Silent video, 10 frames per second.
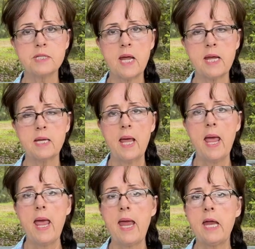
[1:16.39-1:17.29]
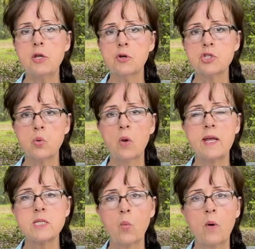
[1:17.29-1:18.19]
date and your soil
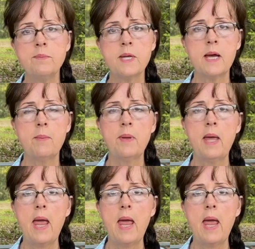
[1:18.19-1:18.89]
has warmed up,